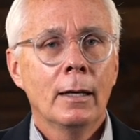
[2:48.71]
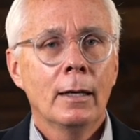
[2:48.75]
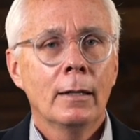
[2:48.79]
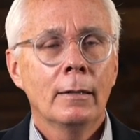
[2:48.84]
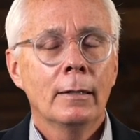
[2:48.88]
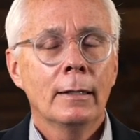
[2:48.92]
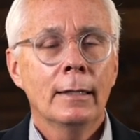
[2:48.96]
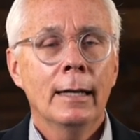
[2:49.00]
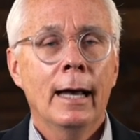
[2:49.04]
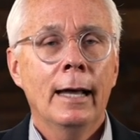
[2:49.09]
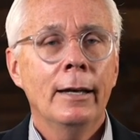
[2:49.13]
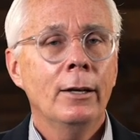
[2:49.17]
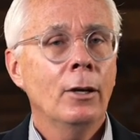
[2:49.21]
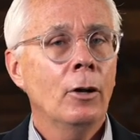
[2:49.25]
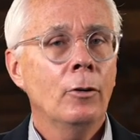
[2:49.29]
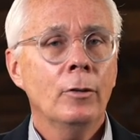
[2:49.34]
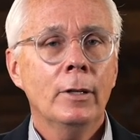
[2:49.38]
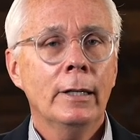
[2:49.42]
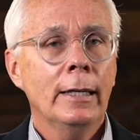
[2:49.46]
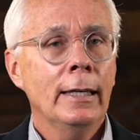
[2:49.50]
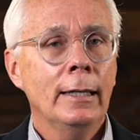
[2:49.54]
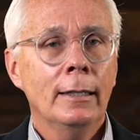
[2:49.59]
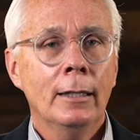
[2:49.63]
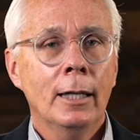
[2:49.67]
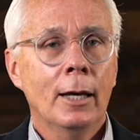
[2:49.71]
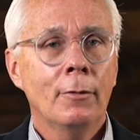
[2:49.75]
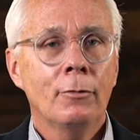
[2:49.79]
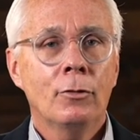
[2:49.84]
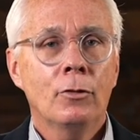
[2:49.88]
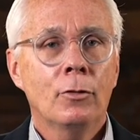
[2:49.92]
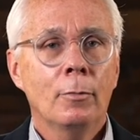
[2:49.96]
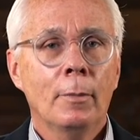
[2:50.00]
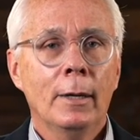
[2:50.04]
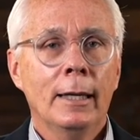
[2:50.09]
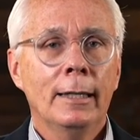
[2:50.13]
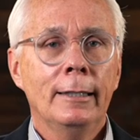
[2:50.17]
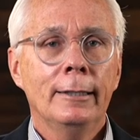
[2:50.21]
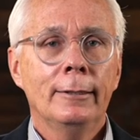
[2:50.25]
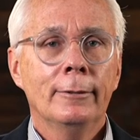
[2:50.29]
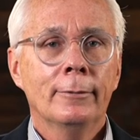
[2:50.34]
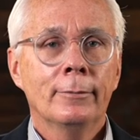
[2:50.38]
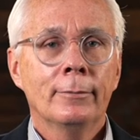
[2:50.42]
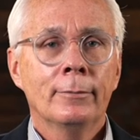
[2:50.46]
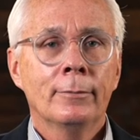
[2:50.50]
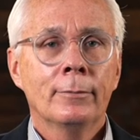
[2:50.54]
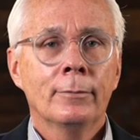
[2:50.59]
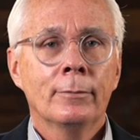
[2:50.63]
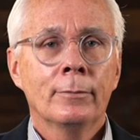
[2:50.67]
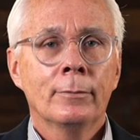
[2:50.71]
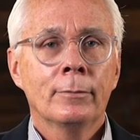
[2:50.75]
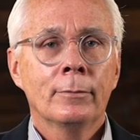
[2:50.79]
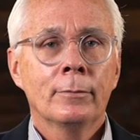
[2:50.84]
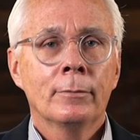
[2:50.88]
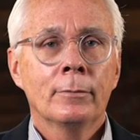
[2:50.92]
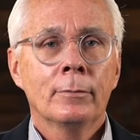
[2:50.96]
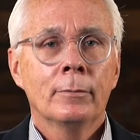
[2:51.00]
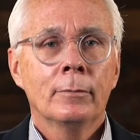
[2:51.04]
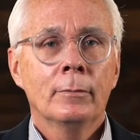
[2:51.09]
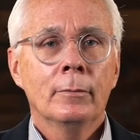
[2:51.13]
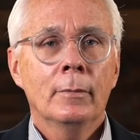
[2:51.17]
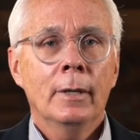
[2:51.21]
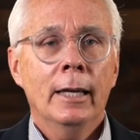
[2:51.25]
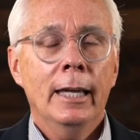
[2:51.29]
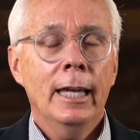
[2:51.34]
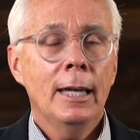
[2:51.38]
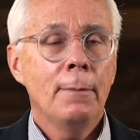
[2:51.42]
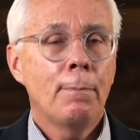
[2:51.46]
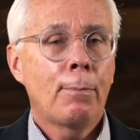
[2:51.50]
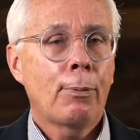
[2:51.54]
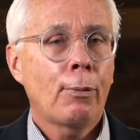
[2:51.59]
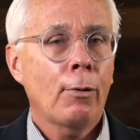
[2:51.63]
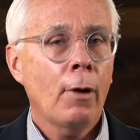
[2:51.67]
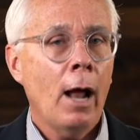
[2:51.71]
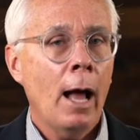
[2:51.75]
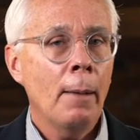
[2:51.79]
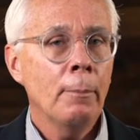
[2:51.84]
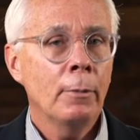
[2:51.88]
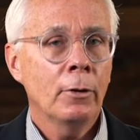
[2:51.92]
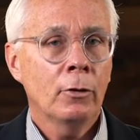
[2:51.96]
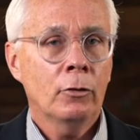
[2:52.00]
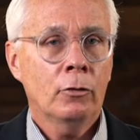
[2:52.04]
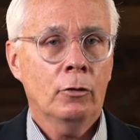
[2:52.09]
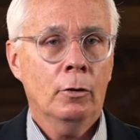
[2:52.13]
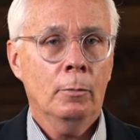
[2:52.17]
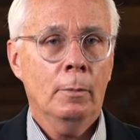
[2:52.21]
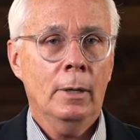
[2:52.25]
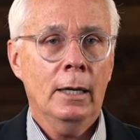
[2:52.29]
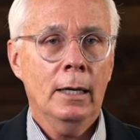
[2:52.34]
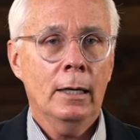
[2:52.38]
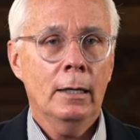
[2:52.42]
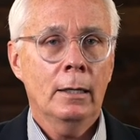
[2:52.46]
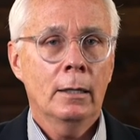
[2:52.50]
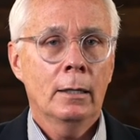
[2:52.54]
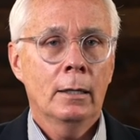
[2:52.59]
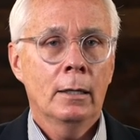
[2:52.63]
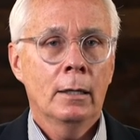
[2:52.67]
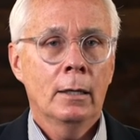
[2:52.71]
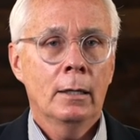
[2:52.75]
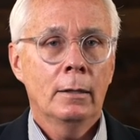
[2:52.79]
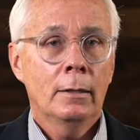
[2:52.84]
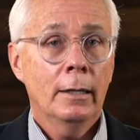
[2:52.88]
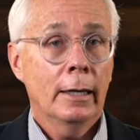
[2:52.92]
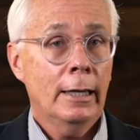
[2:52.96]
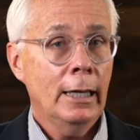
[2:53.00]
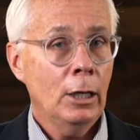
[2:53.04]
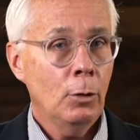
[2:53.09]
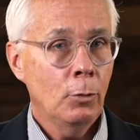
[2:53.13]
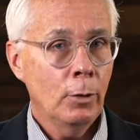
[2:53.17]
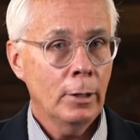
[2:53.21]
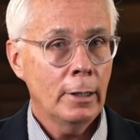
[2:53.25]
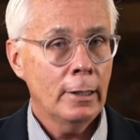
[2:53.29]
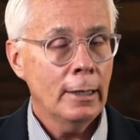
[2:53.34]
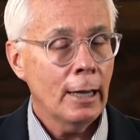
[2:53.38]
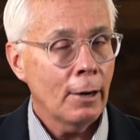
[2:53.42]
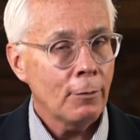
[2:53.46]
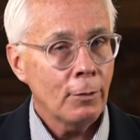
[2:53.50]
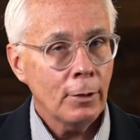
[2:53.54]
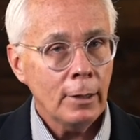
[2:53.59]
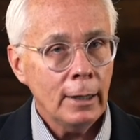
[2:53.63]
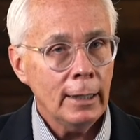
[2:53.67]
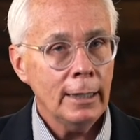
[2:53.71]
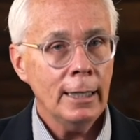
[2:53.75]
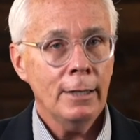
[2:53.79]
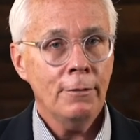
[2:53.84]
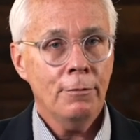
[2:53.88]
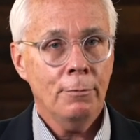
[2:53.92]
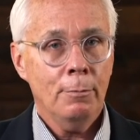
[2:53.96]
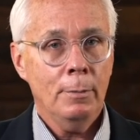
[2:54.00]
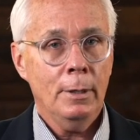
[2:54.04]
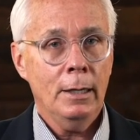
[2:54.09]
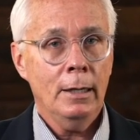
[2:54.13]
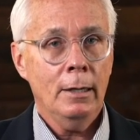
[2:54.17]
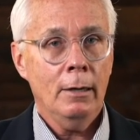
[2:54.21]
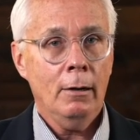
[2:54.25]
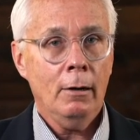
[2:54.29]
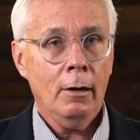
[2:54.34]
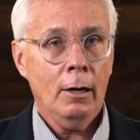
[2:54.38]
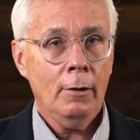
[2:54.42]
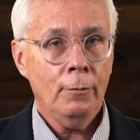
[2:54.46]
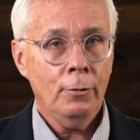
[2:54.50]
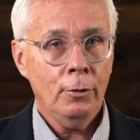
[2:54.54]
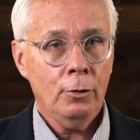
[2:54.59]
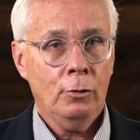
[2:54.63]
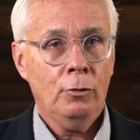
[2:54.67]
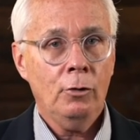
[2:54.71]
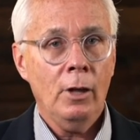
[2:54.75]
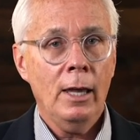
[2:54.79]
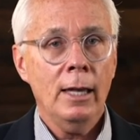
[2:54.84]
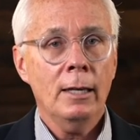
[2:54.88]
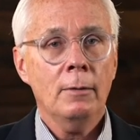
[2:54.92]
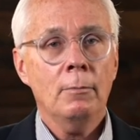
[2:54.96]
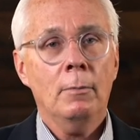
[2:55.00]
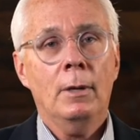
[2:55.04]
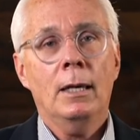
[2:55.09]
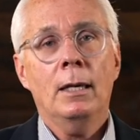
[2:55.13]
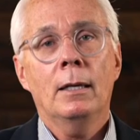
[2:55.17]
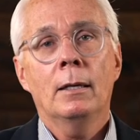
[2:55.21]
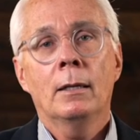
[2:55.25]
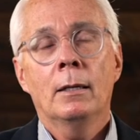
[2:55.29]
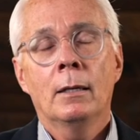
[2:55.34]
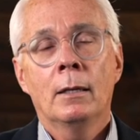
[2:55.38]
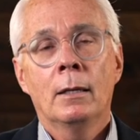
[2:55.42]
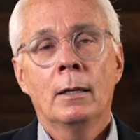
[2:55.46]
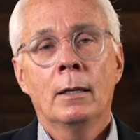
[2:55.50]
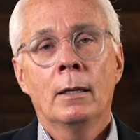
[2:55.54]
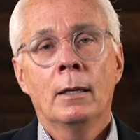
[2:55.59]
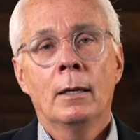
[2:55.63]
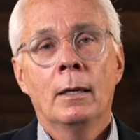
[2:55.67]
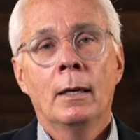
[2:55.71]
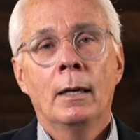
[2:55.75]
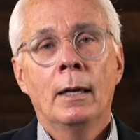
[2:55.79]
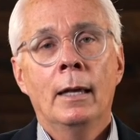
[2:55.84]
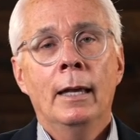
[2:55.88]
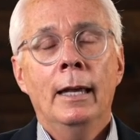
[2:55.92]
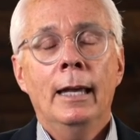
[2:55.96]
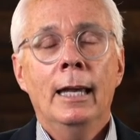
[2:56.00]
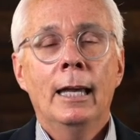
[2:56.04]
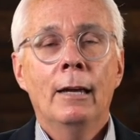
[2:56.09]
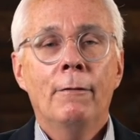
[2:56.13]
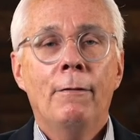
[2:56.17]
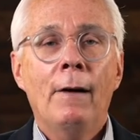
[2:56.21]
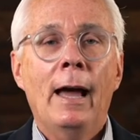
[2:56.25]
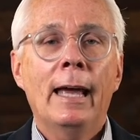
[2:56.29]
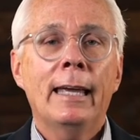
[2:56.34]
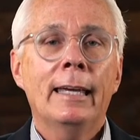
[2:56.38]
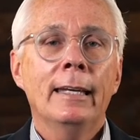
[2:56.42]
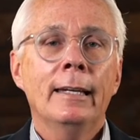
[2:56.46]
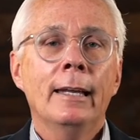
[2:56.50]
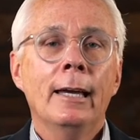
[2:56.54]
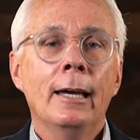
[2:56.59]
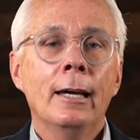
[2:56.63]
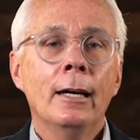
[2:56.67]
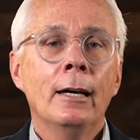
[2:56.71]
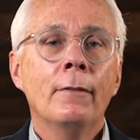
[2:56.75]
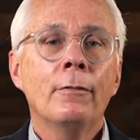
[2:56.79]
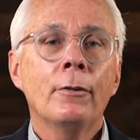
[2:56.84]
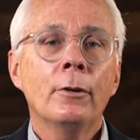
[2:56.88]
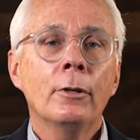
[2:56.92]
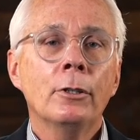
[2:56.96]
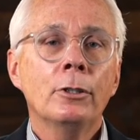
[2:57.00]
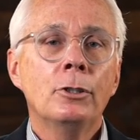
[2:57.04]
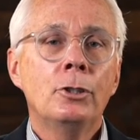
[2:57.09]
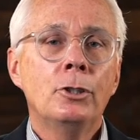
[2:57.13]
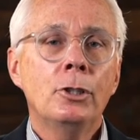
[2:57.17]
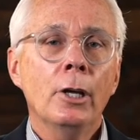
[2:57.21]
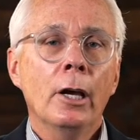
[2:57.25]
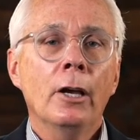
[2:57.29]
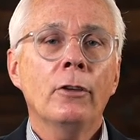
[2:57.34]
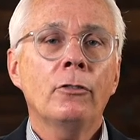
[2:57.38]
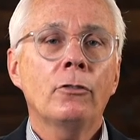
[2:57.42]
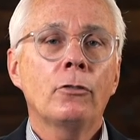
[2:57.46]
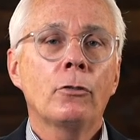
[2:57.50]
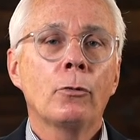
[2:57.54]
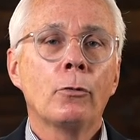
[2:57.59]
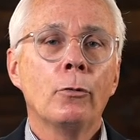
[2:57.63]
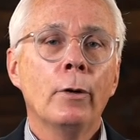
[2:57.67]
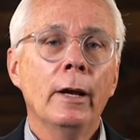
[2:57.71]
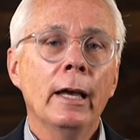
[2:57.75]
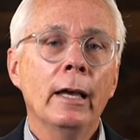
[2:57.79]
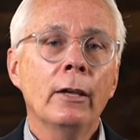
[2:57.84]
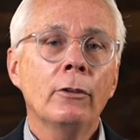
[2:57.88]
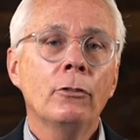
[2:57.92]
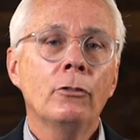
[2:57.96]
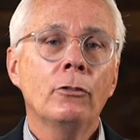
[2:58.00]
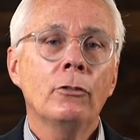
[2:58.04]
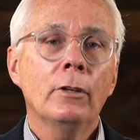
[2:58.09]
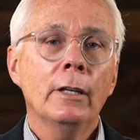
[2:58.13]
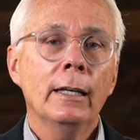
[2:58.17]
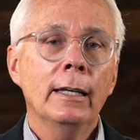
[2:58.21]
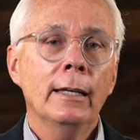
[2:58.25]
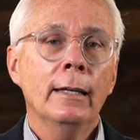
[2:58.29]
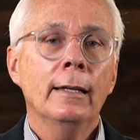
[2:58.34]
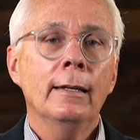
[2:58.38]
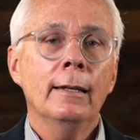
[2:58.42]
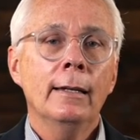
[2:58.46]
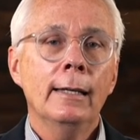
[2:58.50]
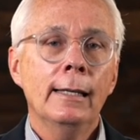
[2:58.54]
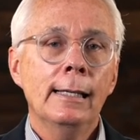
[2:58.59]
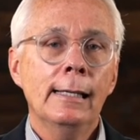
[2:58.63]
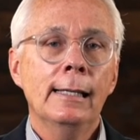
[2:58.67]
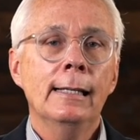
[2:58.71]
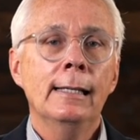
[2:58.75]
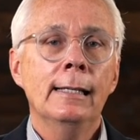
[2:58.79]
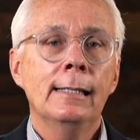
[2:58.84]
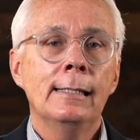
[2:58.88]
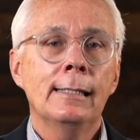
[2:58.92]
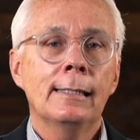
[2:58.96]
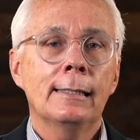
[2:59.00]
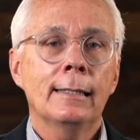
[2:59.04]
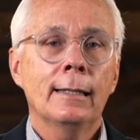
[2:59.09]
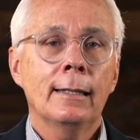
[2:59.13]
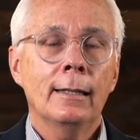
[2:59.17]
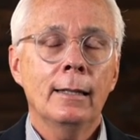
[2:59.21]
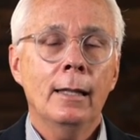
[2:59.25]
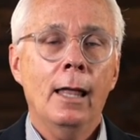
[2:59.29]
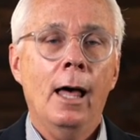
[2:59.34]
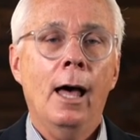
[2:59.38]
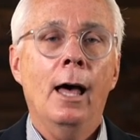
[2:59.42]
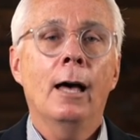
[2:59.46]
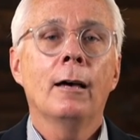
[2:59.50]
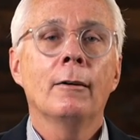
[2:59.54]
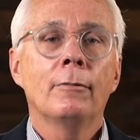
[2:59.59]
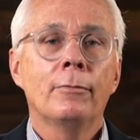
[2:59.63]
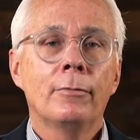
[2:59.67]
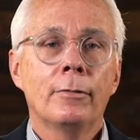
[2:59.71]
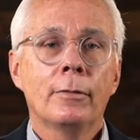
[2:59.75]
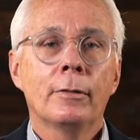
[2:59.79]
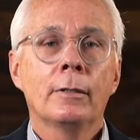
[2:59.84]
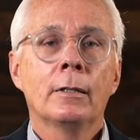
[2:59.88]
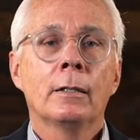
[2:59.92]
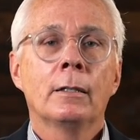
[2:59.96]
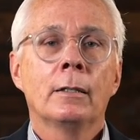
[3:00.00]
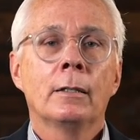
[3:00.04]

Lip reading: that I know that He loves me. He promised me that He would never leave me or forsake me. If I could ever just rest in His love,